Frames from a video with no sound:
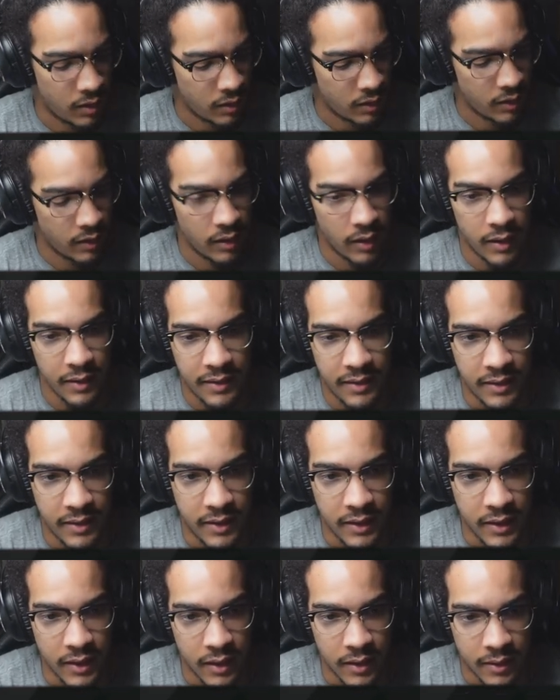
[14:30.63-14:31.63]
Let's see the
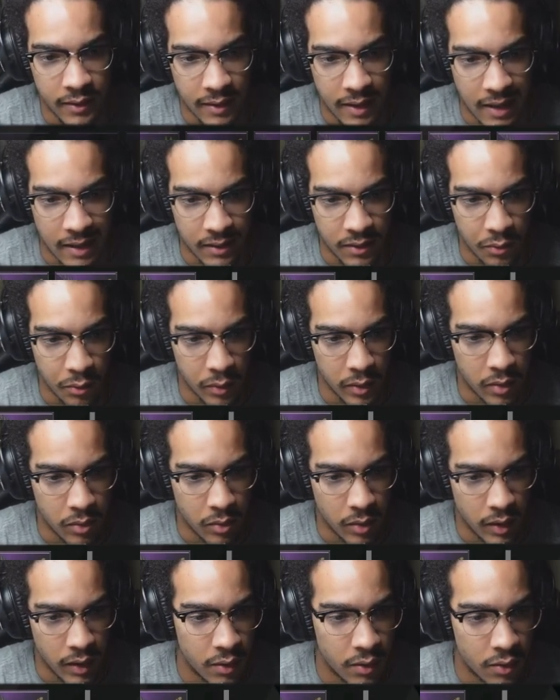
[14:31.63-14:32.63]
stats real
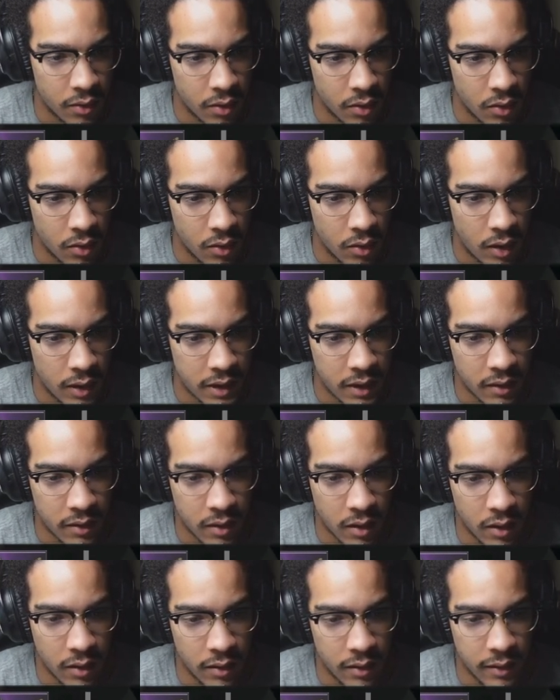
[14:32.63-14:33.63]
quick. So I just got
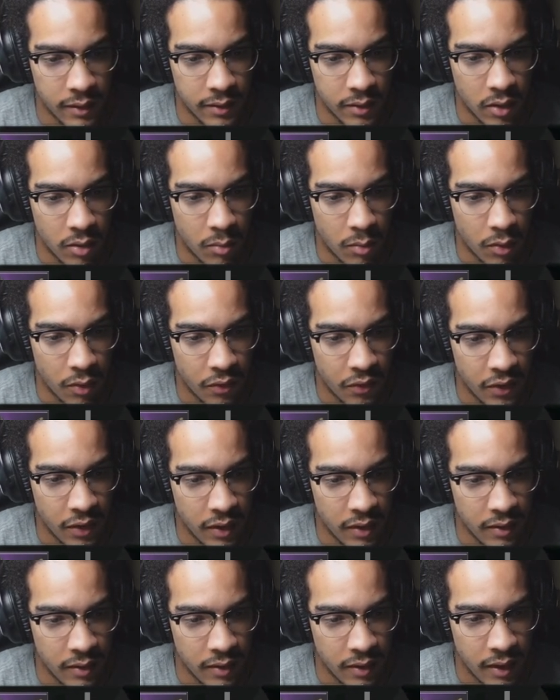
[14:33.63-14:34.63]
this on Morpheus
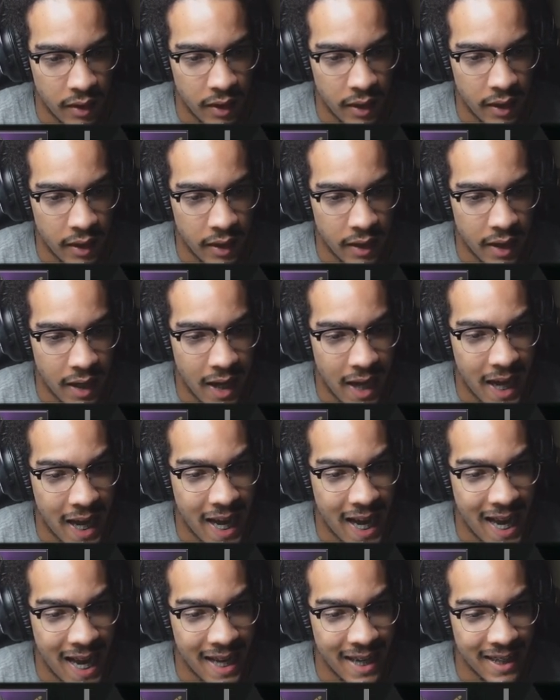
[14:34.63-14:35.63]
and I
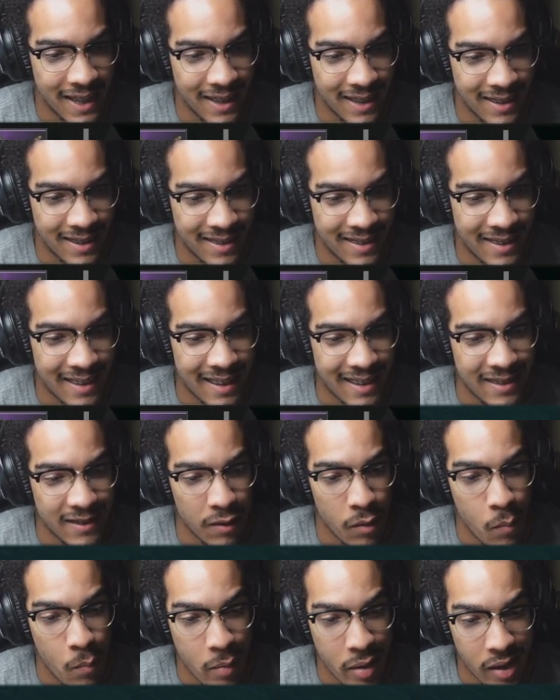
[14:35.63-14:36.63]
had 6
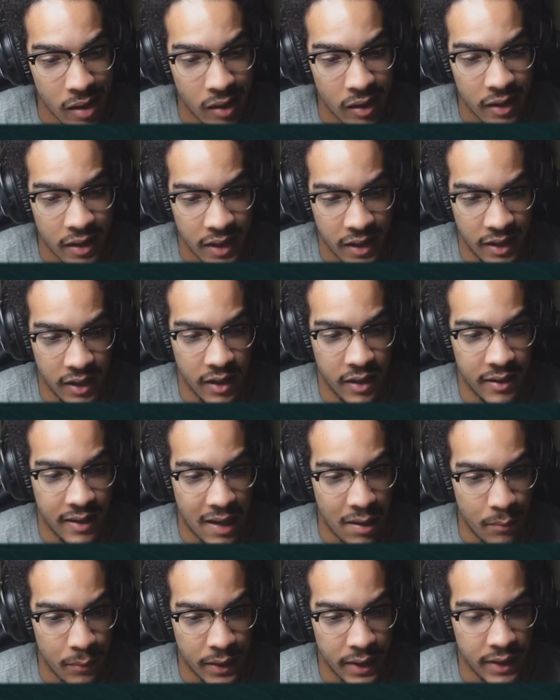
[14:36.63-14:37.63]
million damage.